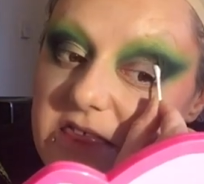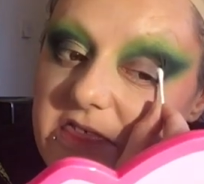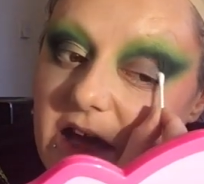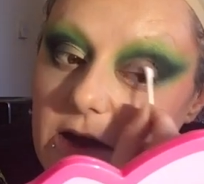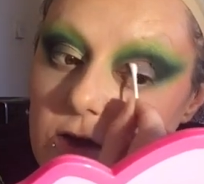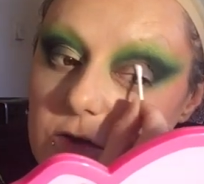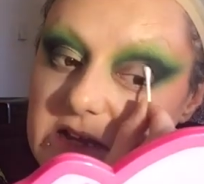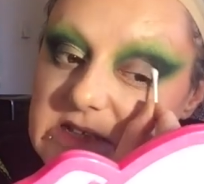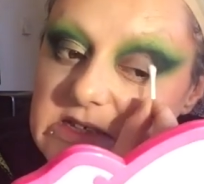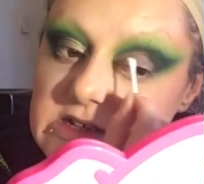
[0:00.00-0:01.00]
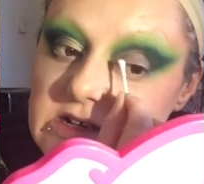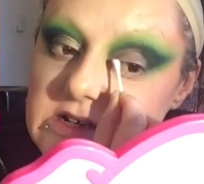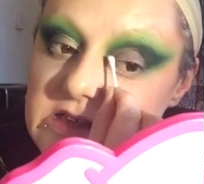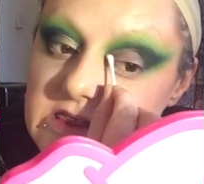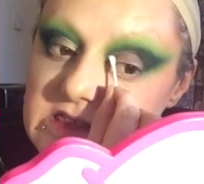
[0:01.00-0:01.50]
That whole
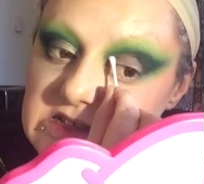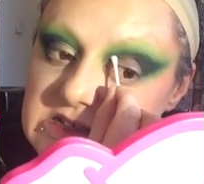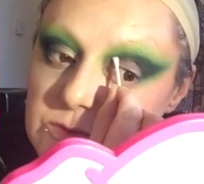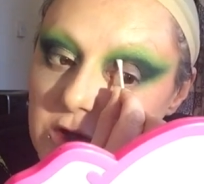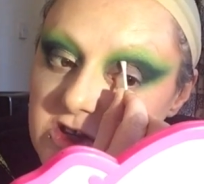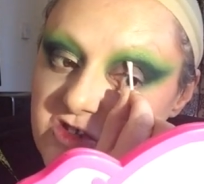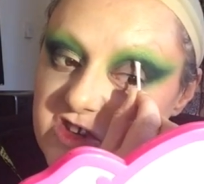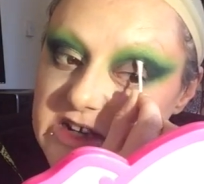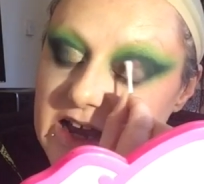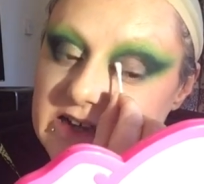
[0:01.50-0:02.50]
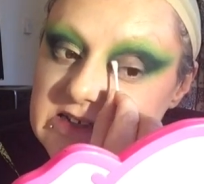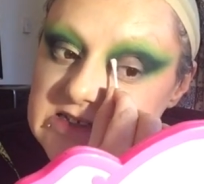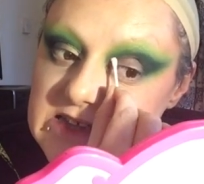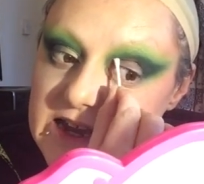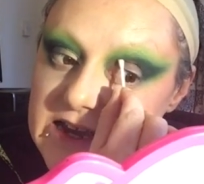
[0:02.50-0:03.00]
incident, this is what Eugenia had to
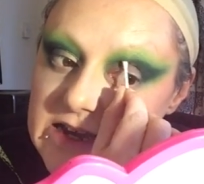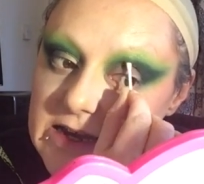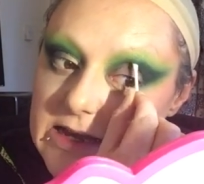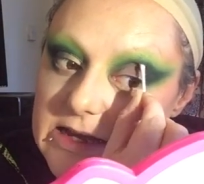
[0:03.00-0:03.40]
say